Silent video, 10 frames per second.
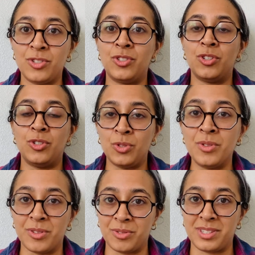to do
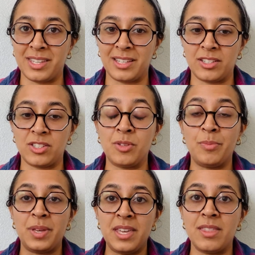those things, to
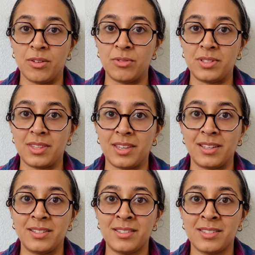be those
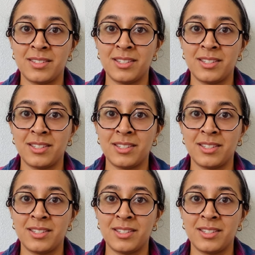things.